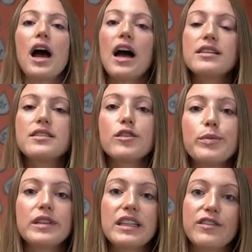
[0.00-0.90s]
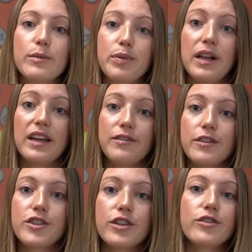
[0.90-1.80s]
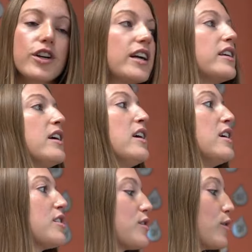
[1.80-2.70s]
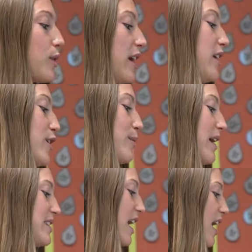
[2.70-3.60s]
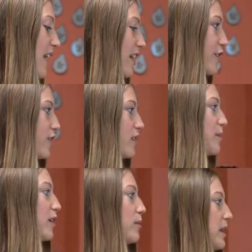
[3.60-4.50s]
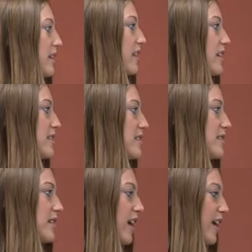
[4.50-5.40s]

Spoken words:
I still believe in play for children. So right here, my dad actually built me this.